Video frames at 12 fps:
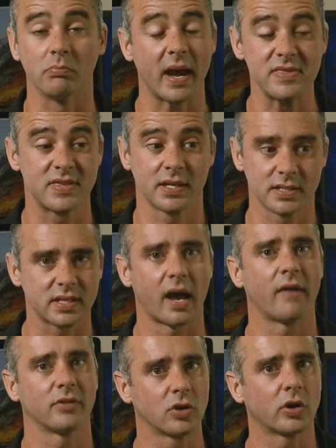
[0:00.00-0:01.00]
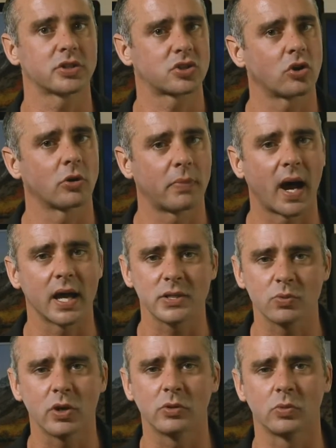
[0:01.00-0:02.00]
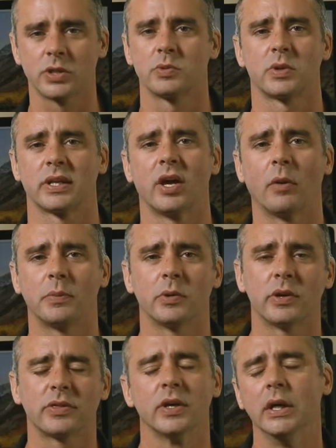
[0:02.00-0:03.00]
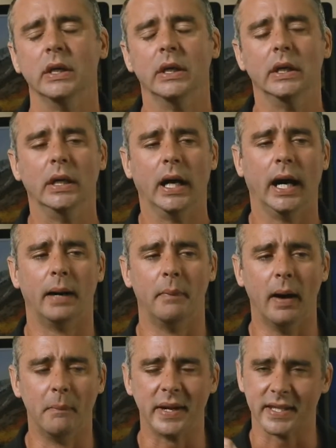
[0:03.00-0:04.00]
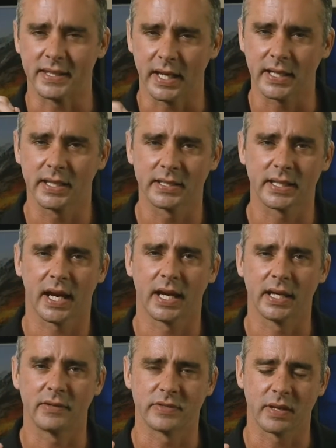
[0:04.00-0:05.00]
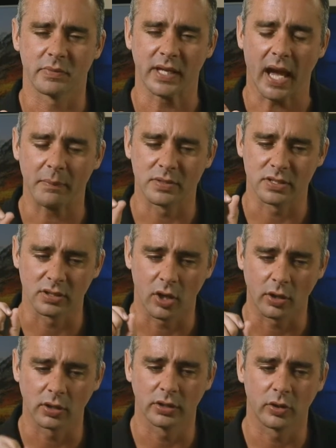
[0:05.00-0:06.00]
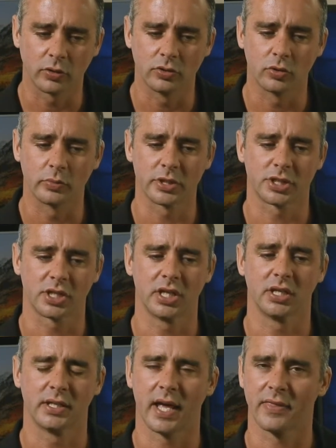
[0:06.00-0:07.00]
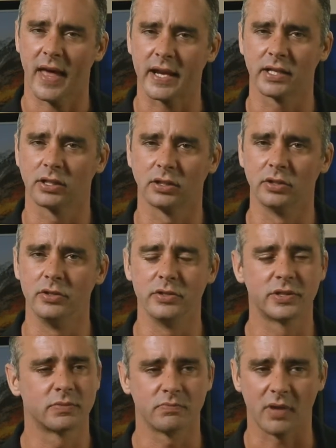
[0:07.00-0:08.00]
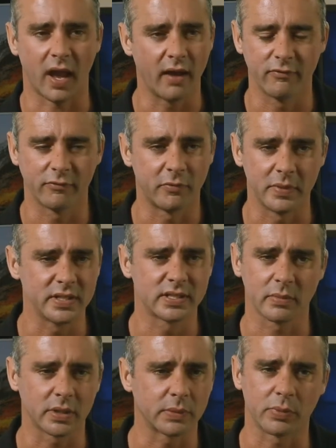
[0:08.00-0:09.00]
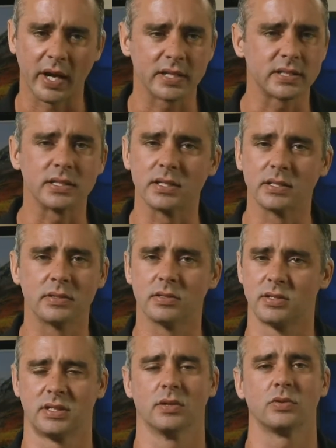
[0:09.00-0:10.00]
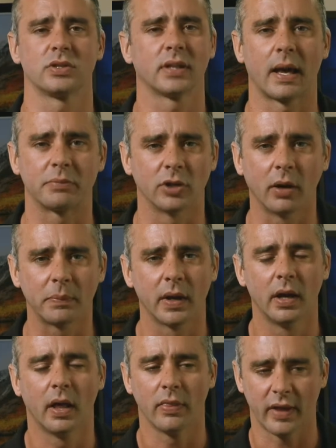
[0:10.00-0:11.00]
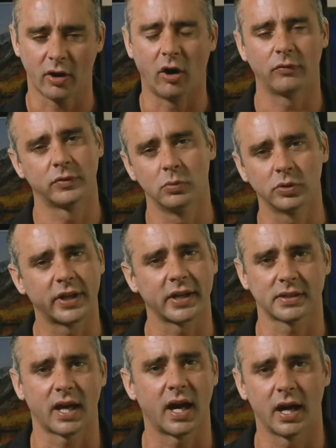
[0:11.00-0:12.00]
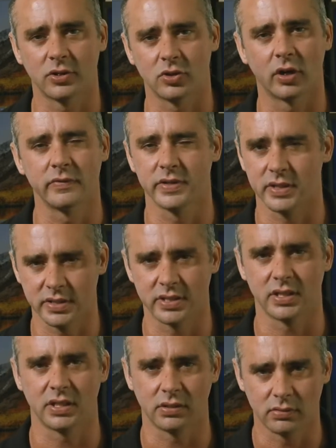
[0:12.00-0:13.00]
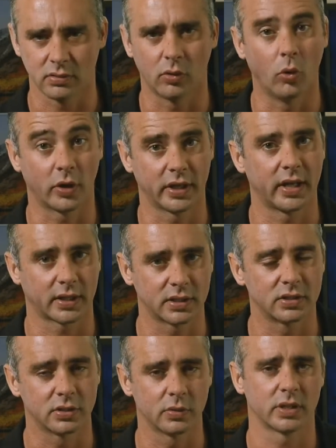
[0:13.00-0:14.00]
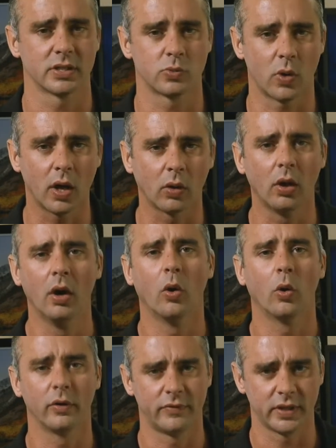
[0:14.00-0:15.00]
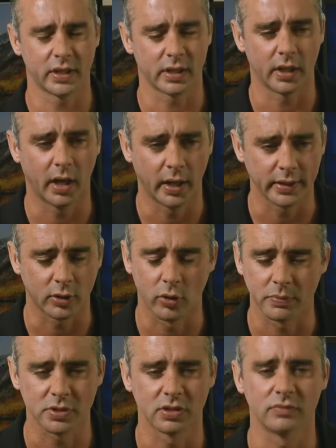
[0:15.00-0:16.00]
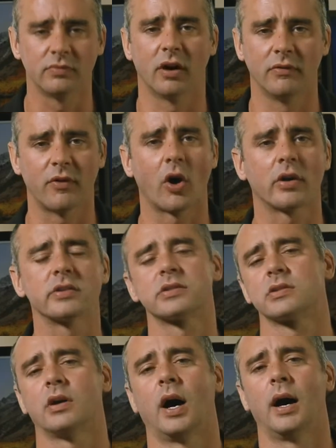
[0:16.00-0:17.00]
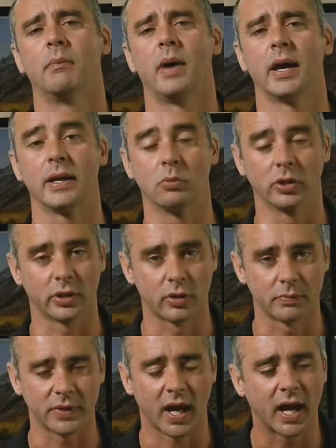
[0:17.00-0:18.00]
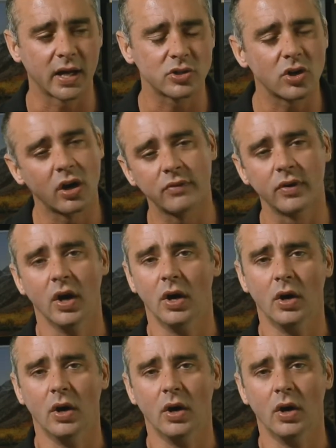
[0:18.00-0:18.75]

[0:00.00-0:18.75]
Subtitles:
Main thing is have a nice strong password, which we can help you with. But at the end of the day, if something happens locally on your machine, now that includes, heaven forbid, somebody breaks in and steals your laptop, they often will take the hard drives that are sitting or connected to it as well. Or if you get an encryption virus, it will encrypt the hard drive.